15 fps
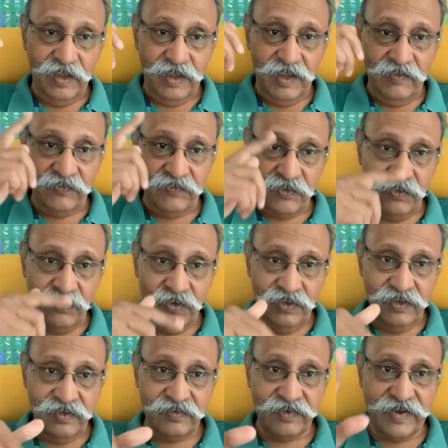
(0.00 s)
After all
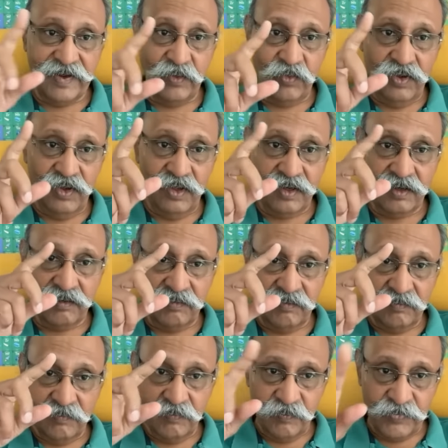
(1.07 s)
the trade war
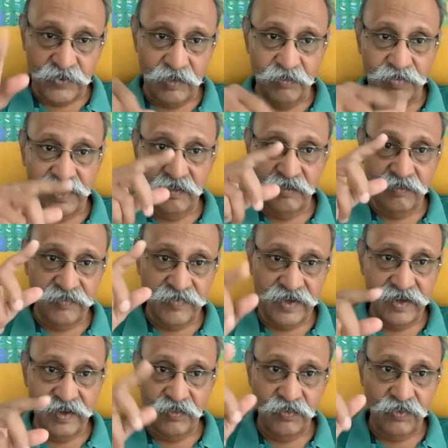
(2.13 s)
problem,
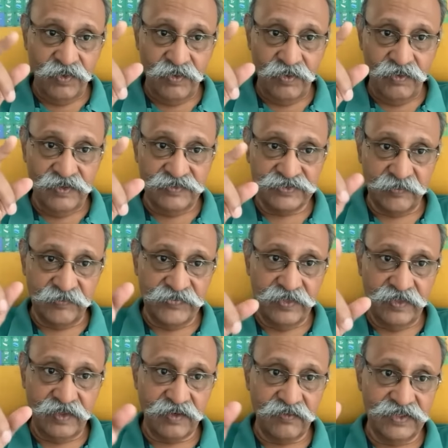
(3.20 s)
if some
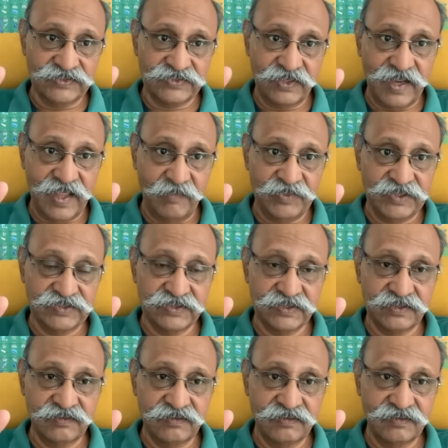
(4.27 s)
reversal happens
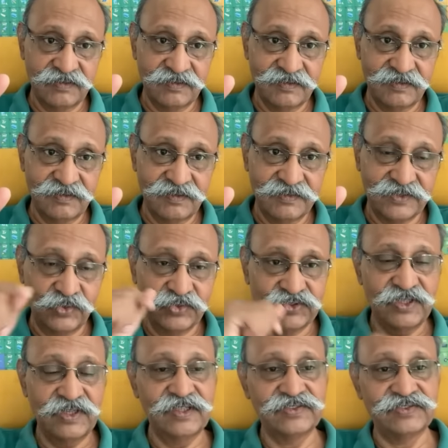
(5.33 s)
in South
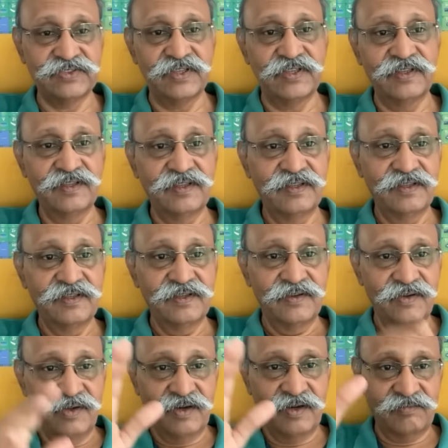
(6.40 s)
China Sea
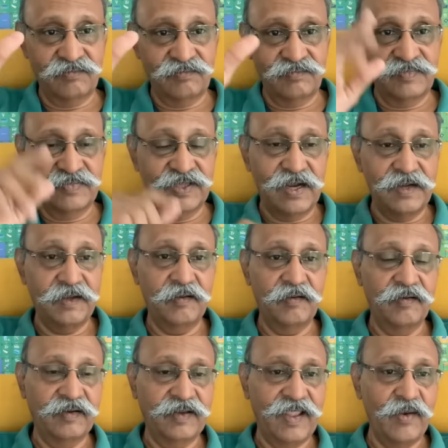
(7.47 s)
or that
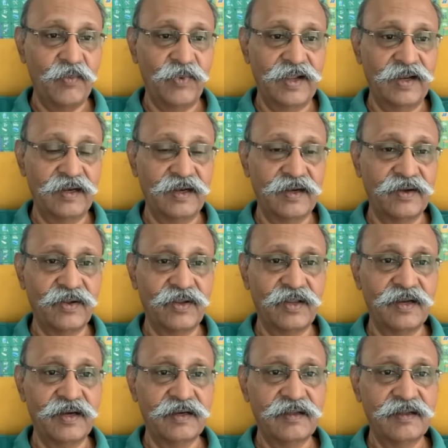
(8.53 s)
Taiwan and all
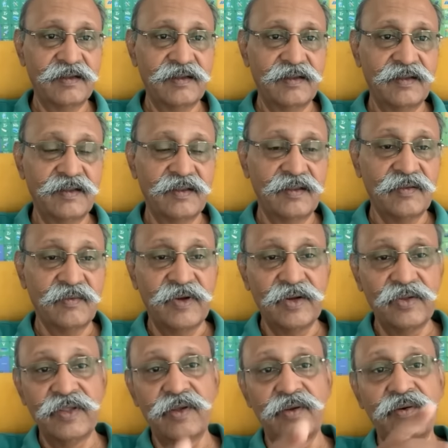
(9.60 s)
that, where
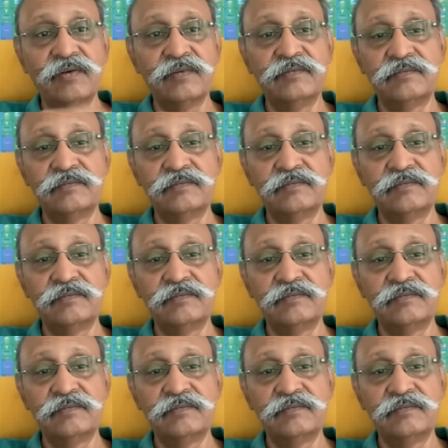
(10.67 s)
do they go?